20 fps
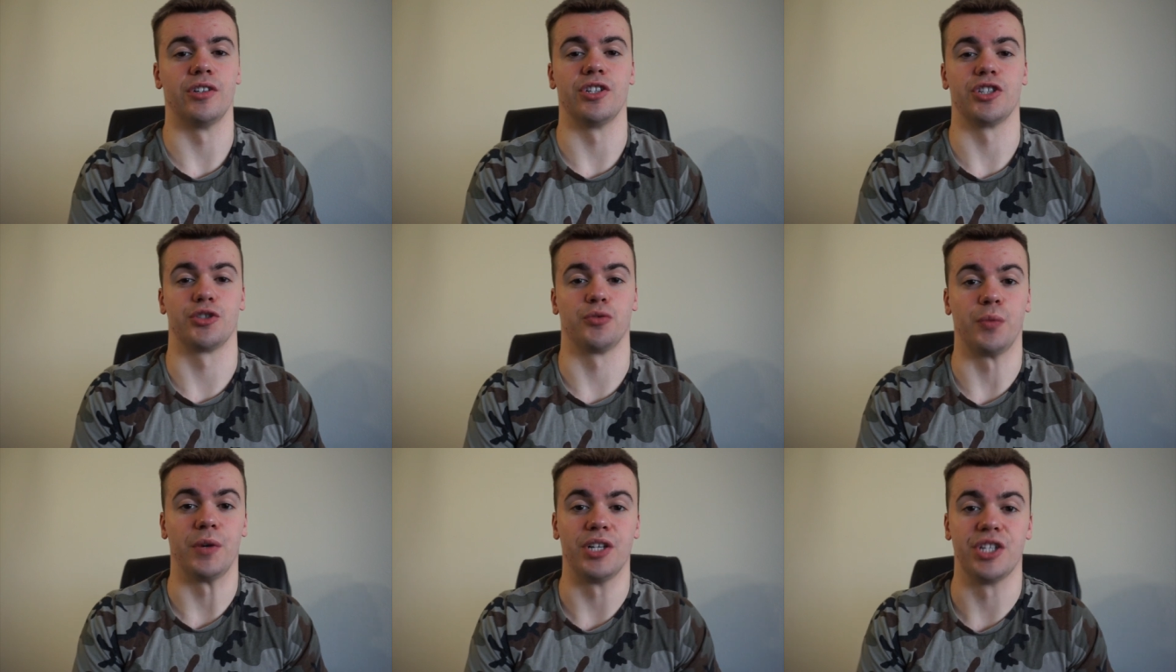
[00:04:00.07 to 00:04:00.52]

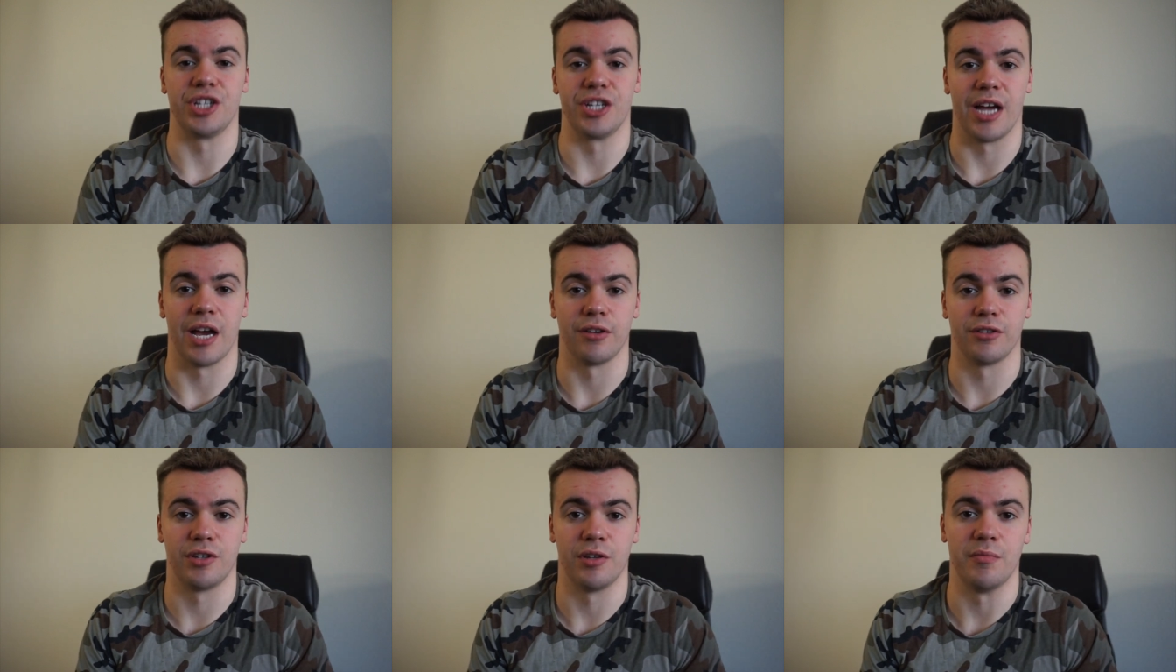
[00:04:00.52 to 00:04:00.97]
just reaching
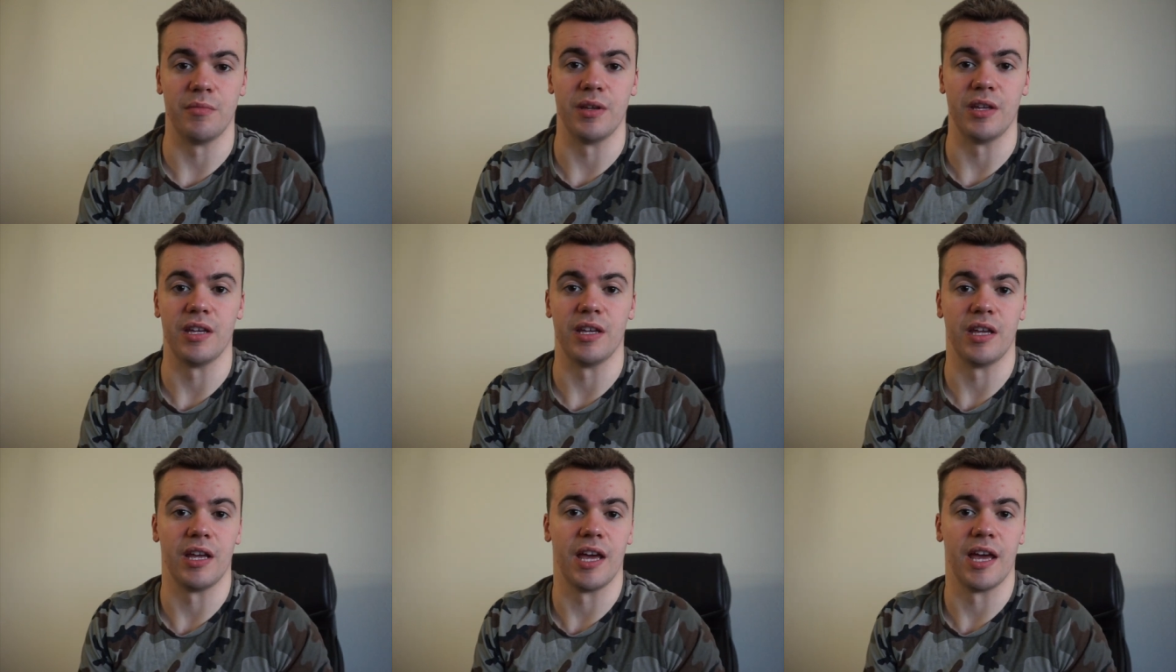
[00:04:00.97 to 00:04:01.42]
out to
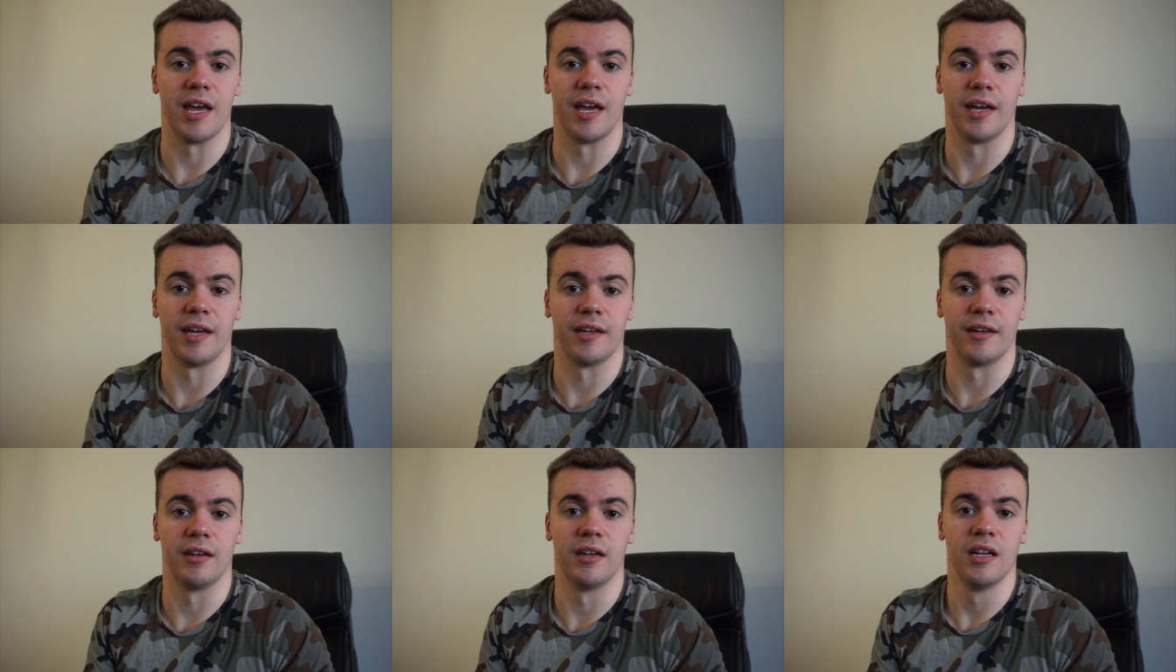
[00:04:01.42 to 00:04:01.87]
me
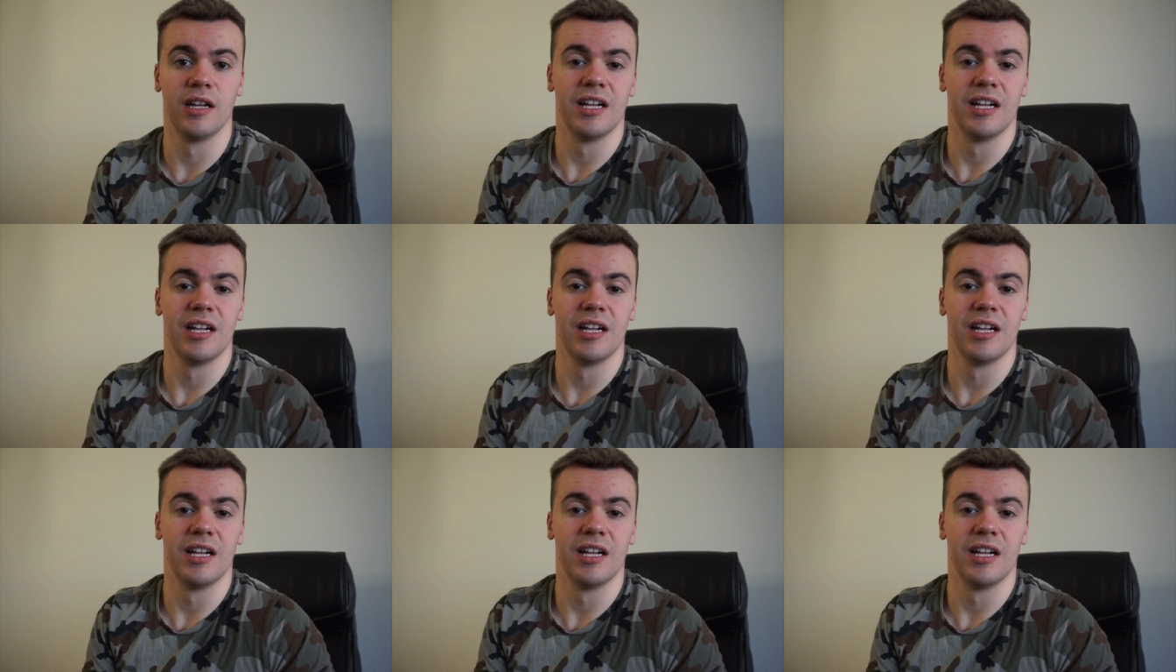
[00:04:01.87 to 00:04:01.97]
and